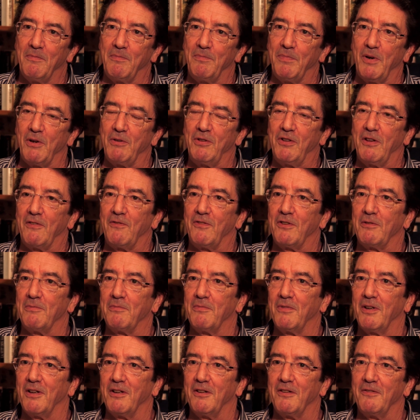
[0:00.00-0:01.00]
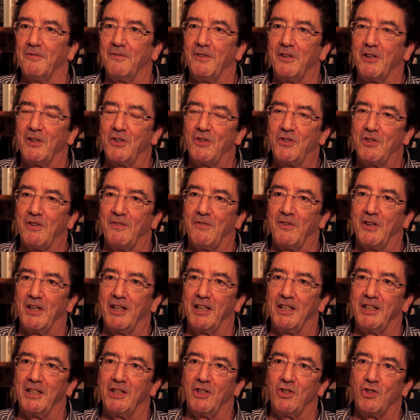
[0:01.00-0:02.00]
Both of them are very
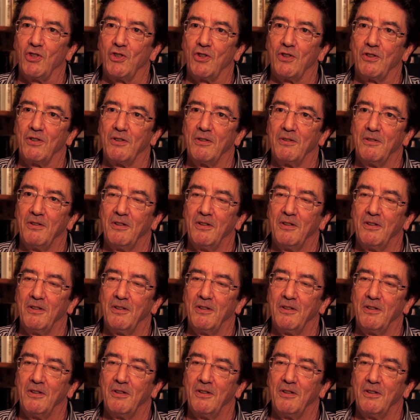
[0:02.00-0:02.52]
severely injured.